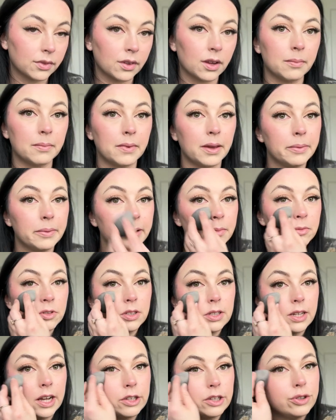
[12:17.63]
Maybe I'm just
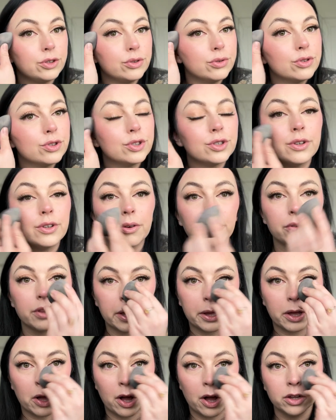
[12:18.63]
not used to no
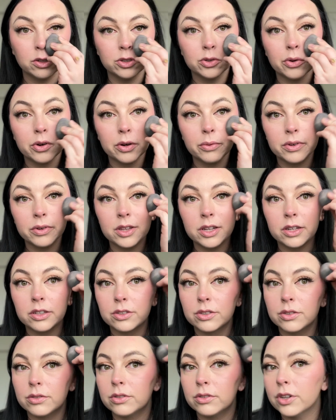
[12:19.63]
like contour with it
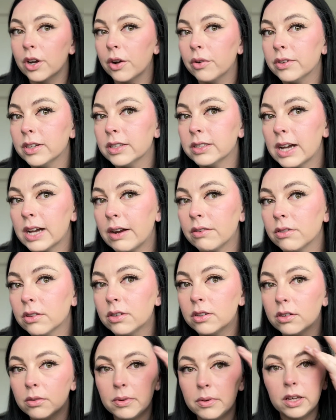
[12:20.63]
to tone it down a
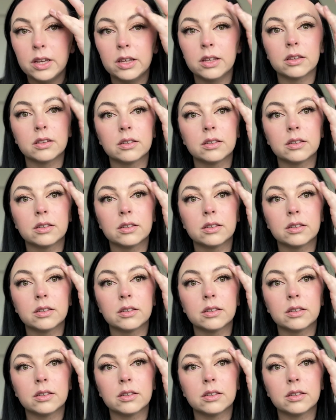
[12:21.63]
little bit.